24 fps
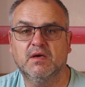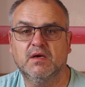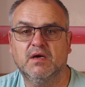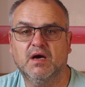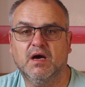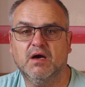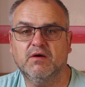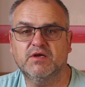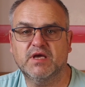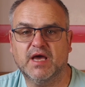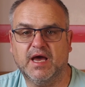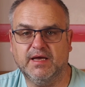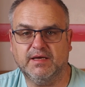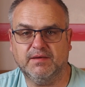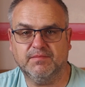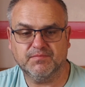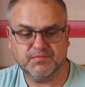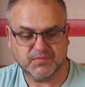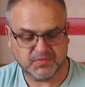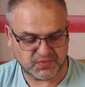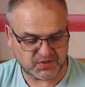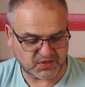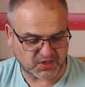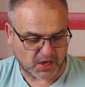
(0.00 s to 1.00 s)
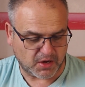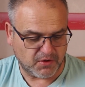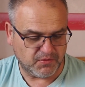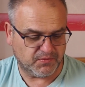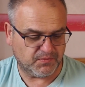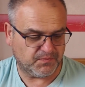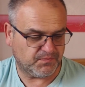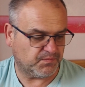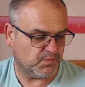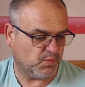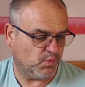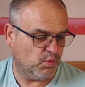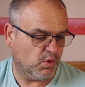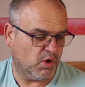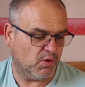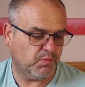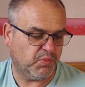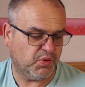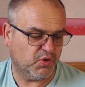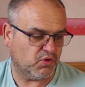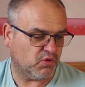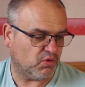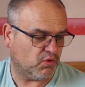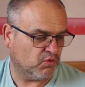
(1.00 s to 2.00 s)
Okay, so we'll
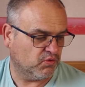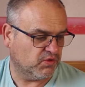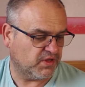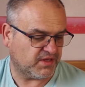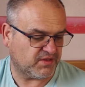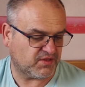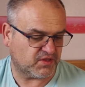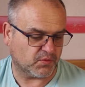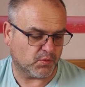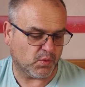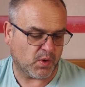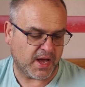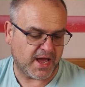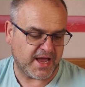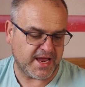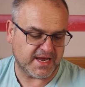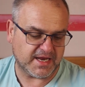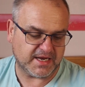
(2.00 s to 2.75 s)
put all this away